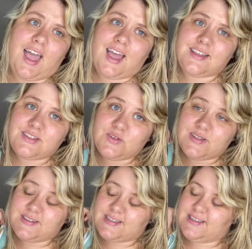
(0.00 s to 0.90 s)
As you
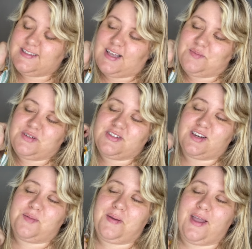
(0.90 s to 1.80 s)
can see, this option's
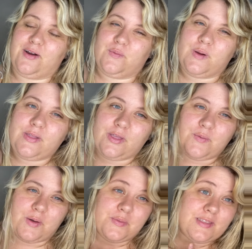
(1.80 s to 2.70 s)
gonna pair really
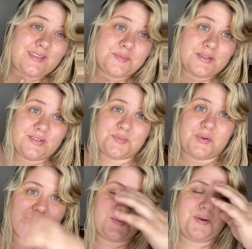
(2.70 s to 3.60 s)
well with this blue
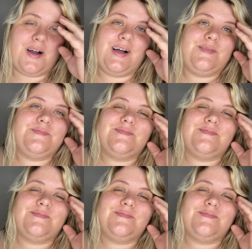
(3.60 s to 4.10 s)
sports bra.